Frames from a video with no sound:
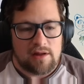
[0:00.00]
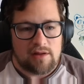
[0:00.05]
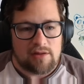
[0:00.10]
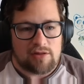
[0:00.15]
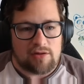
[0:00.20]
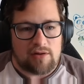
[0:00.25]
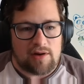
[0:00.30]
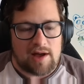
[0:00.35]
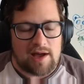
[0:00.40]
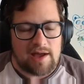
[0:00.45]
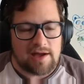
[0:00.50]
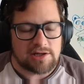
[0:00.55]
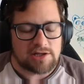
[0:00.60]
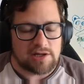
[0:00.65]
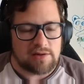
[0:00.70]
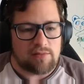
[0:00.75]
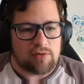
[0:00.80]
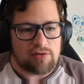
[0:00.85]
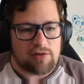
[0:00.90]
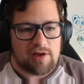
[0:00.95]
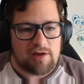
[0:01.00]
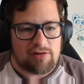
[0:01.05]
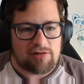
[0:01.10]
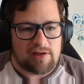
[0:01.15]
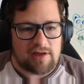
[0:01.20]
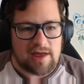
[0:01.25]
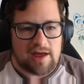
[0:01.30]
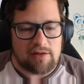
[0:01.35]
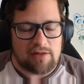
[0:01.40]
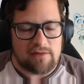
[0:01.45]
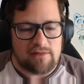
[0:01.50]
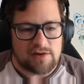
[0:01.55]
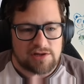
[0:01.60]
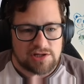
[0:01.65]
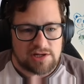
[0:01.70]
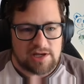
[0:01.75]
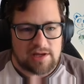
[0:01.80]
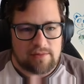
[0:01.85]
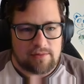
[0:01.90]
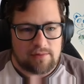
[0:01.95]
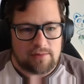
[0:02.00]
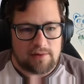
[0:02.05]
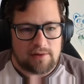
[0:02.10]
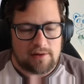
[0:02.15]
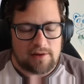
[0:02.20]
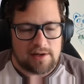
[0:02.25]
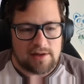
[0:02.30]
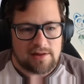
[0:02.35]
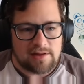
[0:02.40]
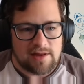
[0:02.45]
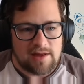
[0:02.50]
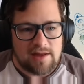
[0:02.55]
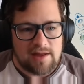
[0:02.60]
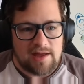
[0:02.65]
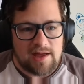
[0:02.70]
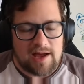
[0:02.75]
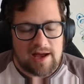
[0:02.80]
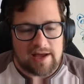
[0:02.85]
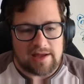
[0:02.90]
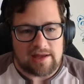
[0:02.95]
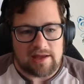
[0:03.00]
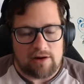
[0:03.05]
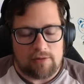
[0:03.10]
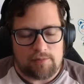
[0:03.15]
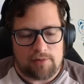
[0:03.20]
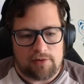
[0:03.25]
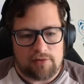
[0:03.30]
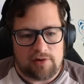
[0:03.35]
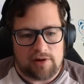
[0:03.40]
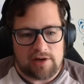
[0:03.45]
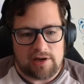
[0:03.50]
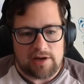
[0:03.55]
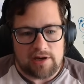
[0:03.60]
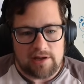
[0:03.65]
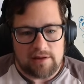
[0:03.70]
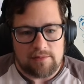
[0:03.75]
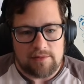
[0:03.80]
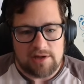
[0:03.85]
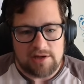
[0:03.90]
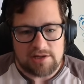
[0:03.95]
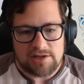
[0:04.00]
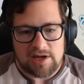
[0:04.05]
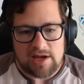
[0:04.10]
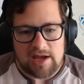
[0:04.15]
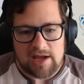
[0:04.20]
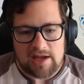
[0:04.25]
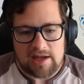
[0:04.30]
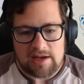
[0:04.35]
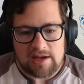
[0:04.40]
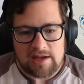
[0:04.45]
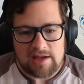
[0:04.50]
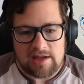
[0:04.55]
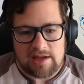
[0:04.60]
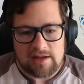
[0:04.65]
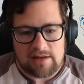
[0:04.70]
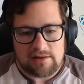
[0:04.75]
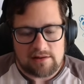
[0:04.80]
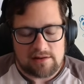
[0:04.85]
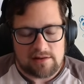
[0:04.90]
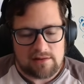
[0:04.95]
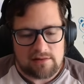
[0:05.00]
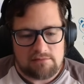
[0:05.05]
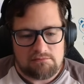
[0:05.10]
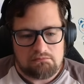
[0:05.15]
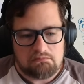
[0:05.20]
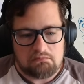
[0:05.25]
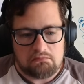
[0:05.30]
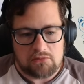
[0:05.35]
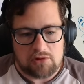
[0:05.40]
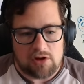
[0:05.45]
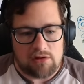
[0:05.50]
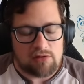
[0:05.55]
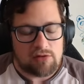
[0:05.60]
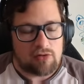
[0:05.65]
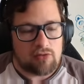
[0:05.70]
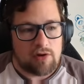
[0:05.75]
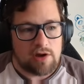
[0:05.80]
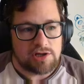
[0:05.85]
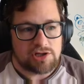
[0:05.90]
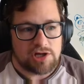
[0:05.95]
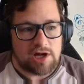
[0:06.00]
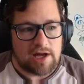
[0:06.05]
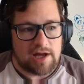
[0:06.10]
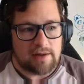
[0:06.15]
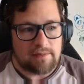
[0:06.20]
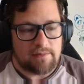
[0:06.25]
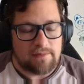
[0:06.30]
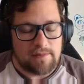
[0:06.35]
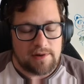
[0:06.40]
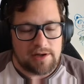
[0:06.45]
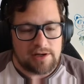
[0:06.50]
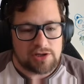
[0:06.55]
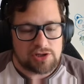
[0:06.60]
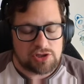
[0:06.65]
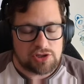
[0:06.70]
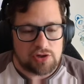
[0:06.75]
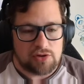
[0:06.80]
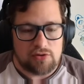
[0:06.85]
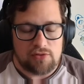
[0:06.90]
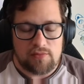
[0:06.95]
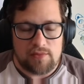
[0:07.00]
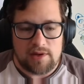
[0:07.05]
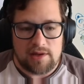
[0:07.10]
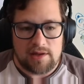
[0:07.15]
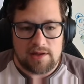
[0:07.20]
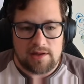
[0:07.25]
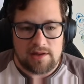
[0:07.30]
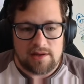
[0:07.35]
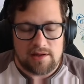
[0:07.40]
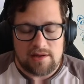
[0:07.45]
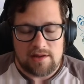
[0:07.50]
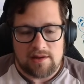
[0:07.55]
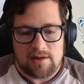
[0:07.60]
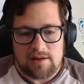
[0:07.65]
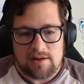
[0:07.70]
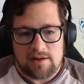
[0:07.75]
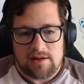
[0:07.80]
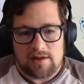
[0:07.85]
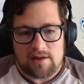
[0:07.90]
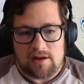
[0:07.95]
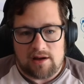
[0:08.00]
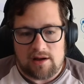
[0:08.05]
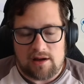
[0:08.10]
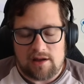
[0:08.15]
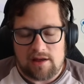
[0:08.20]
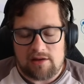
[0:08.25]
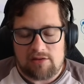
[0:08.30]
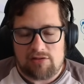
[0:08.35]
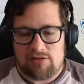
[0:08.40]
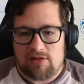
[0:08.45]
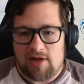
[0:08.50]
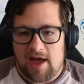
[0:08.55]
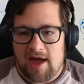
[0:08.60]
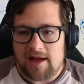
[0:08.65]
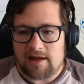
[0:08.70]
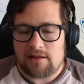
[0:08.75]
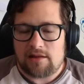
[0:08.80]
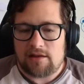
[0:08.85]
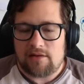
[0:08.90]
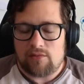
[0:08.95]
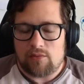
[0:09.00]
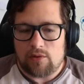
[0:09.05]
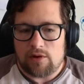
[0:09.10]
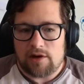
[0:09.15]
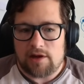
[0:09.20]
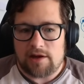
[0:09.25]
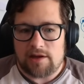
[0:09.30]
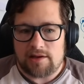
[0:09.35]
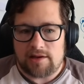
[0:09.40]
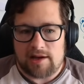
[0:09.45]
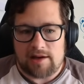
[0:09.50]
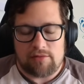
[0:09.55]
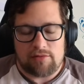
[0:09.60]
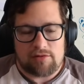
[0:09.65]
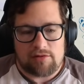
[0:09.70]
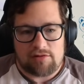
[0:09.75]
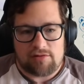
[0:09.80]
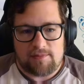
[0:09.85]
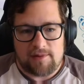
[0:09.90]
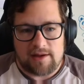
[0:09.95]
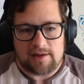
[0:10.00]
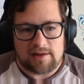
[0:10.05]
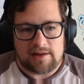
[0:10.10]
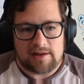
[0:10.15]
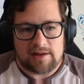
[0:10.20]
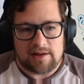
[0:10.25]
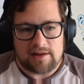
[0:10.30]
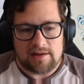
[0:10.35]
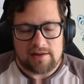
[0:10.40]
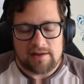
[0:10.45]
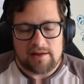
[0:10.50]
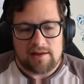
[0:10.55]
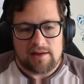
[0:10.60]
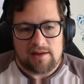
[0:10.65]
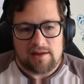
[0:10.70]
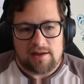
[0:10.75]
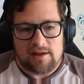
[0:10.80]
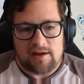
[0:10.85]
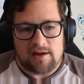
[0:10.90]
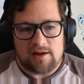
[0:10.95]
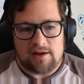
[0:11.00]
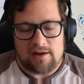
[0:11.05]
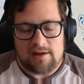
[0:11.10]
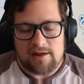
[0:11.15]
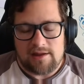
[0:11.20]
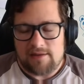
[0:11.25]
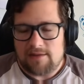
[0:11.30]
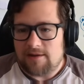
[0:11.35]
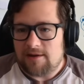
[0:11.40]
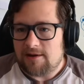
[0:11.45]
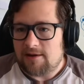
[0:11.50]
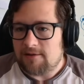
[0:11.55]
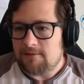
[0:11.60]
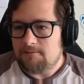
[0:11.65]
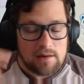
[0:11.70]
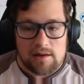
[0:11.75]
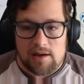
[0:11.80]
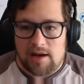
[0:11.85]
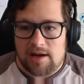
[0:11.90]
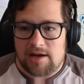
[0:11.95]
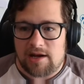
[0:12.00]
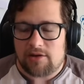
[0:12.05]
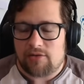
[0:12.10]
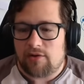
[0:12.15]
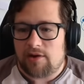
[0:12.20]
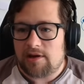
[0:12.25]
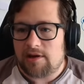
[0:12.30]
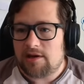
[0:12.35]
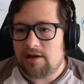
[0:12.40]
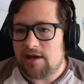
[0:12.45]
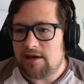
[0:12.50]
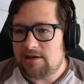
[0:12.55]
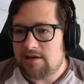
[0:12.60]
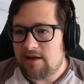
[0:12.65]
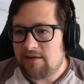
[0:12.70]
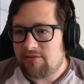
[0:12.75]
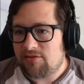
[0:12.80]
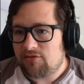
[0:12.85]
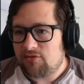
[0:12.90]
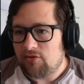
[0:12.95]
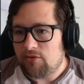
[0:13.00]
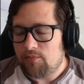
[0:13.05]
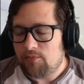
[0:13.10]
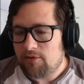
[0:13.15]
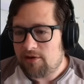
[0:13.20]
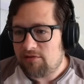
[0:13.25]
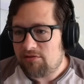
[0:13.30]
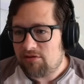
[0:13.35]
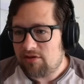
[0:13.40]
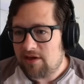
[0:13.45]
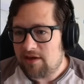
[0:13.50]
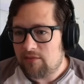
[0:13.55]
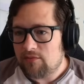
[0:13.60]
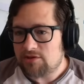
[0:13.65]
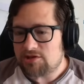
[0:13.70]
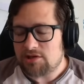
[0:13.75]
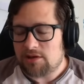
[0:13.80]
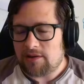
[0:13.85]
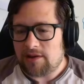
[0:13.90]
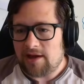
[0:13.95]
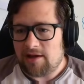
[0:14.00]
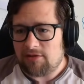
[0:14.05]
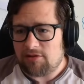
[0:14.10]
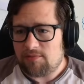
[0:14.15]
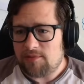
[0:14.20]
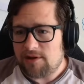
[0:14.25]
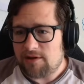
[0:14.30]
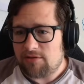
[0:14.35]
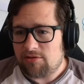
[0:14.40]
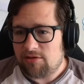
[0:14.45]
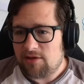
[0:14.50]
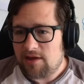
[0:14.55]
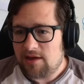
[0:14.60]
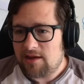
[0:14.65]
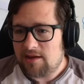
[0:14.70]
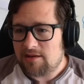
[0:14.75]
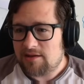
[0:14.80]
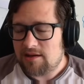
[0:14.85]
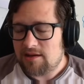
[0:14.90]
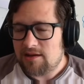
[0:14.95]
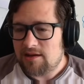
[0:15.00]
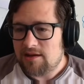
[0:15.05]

So I actually was testing out the vision capabilities. I uploaded an image and it does a great job. It showed me uh, exactly what I was expecting uh, in there. And I created a Devstral preset, which allows me to set